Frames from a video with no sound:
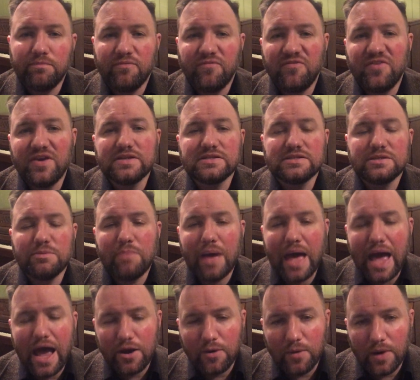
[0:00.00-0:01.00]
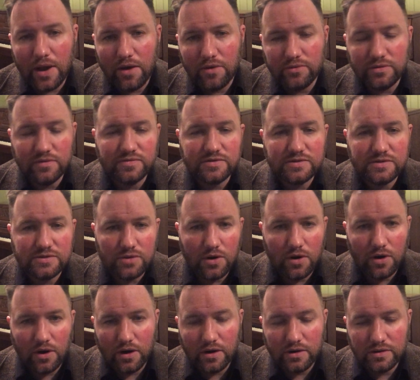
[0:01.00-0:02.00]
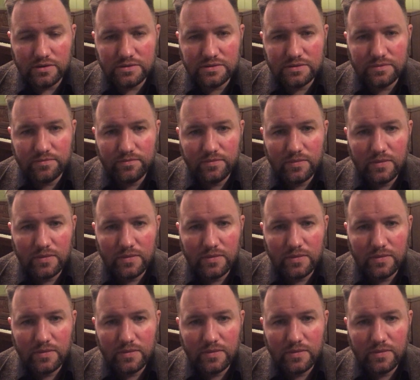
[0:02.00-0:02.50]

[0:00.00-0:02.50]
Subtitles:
fixed background of stars.